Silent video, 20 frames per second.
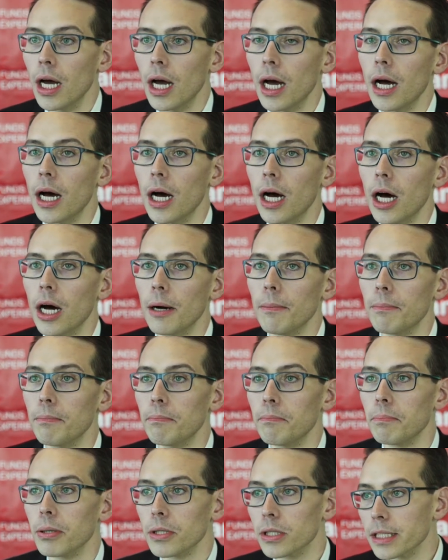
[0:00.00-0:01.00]

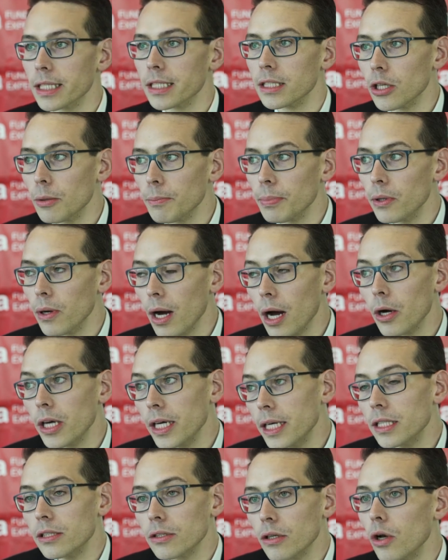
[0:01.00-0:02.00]
But Sextant PEA
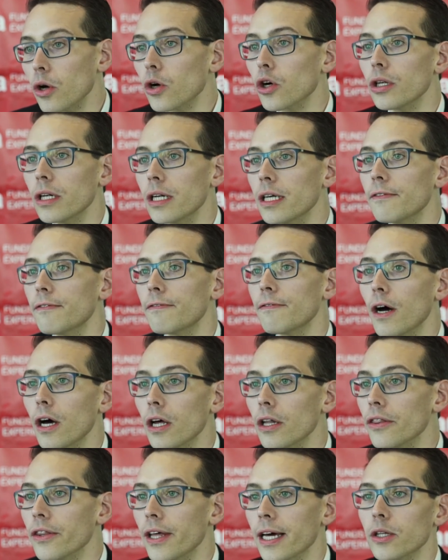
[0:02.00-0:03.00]
is a long-only
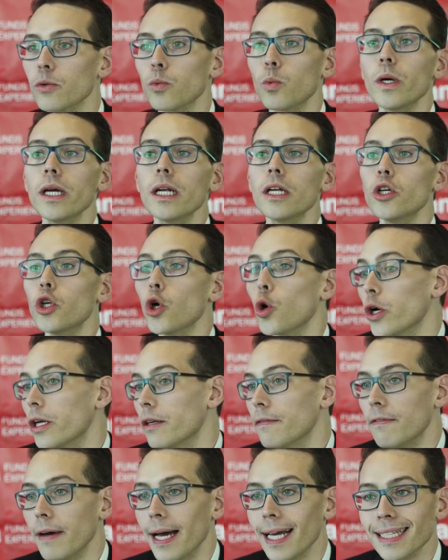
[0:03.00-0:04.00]
fund that will
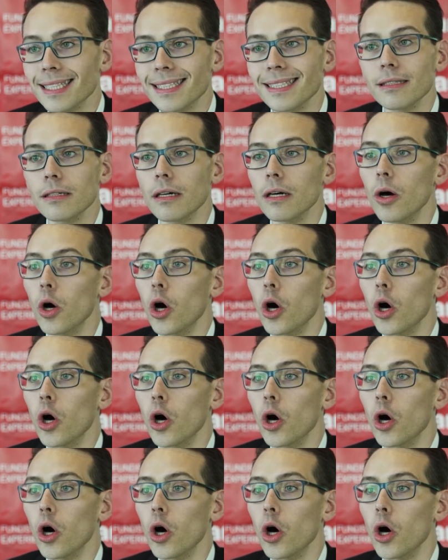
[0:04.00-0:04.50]
invest